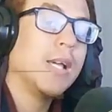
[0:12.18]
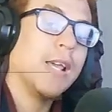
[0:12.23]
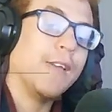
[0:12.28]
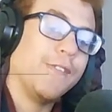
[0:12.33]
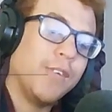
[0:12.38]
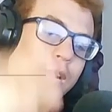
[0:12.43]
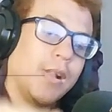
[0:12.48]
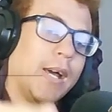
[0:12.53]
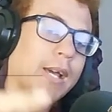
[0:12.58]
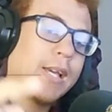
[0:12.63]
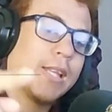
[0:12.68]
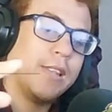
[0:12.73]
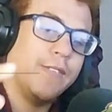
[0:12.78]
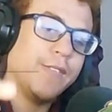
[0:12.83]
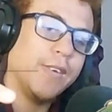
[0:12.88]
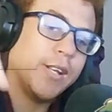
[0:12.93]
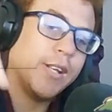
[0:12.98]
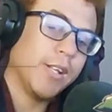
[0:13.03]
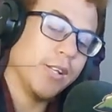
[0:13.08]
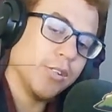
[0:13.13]
If you like the
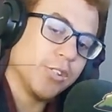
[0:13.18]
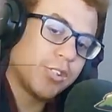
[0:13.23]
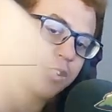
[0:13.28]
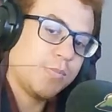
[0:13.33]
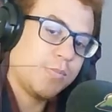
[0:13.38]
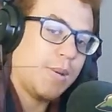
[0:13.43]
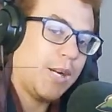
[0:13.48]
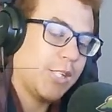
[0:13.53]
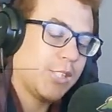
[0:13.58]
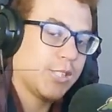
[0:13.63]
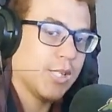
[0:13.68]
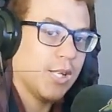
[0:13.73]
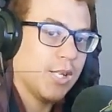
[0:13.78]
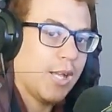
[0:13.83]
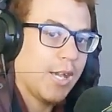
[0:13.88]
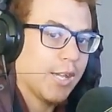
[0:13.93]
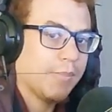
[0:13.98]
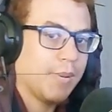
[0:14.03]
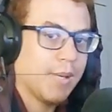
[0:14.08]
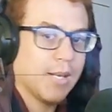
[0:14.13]
video, smash the
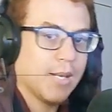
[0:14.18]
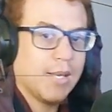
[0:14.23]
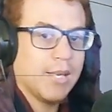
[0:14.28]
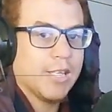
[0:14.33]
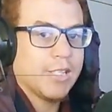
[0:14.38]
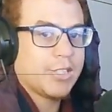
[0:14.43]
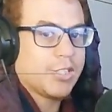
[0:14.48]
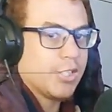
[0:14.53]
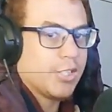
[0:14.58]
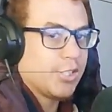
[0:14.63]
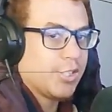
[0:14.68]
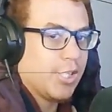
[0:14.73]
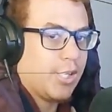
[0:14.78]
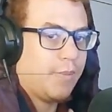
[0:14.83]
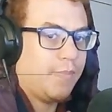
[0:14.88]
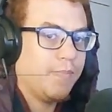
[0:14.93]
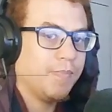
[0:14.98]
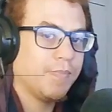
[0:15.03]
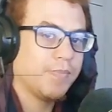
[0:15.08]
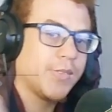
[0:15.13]
like button. Let's just
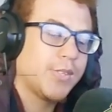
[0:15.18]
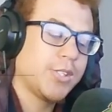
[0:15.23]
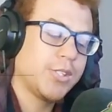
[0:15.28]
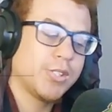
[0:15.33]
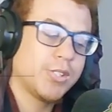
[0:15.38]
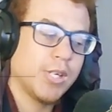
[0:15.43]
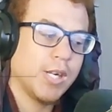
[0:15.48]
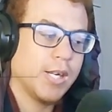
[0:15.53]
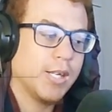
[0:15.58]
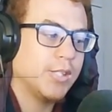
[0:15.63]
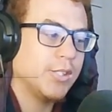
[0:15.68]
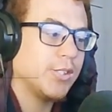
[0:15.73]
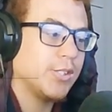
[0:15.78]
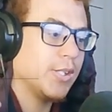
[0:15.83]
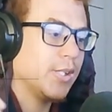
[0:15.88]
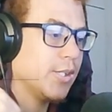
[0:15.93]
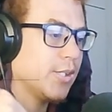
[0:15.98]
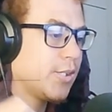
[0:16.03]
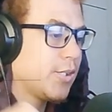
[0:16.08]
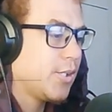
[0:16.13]
jump straight into
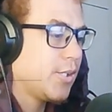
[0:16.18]
this.